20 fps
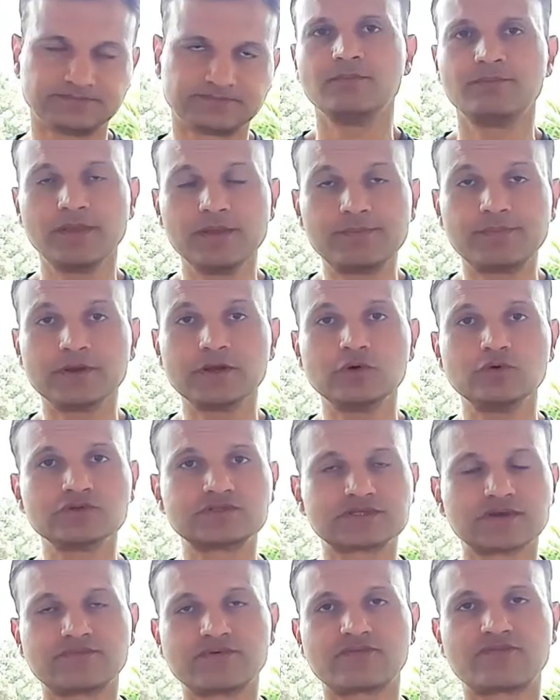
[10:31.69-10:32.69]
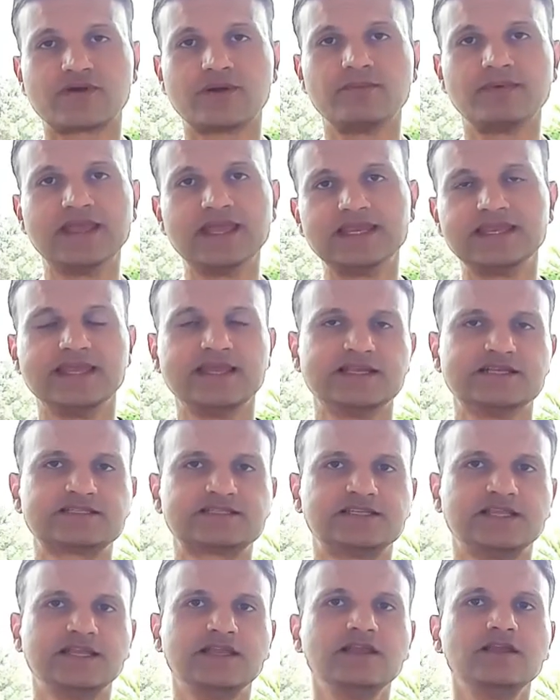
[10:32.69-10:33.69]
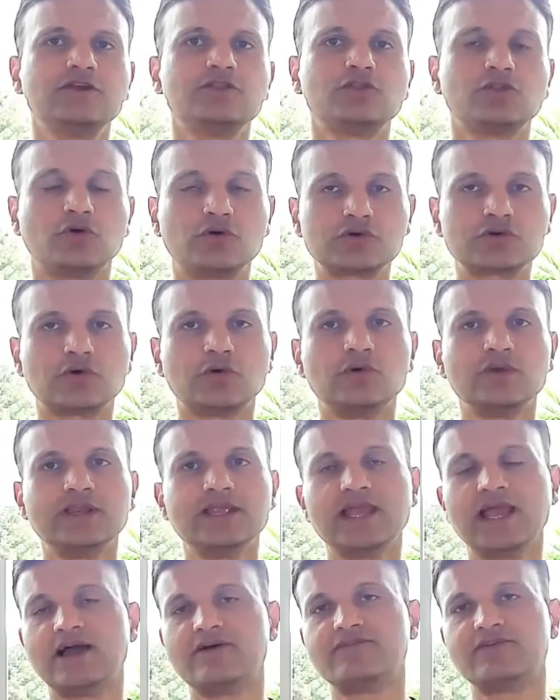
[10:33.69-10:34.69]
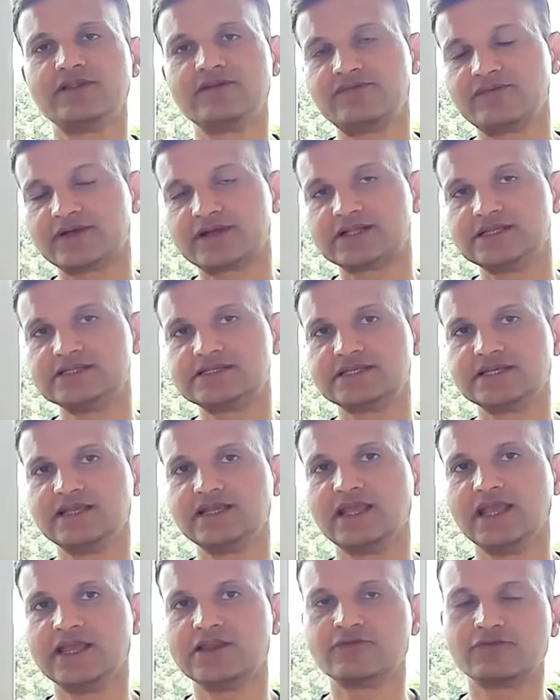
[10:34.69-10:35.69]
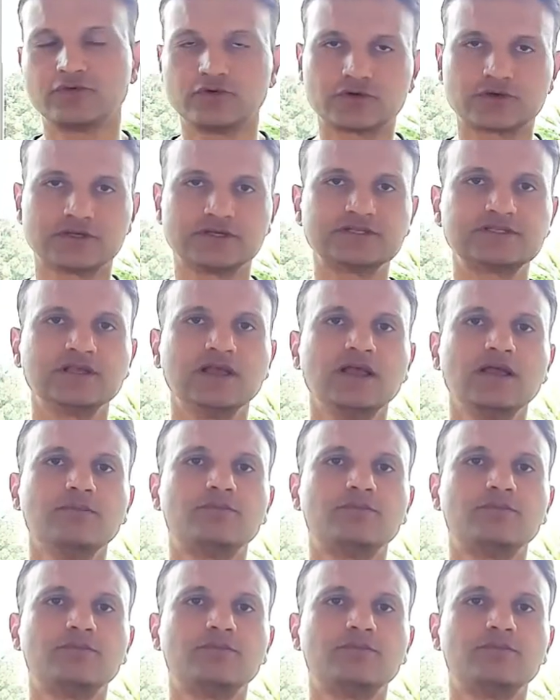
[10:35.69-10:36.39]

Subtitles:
People who suffer from ADHD not only have difficulty in focus,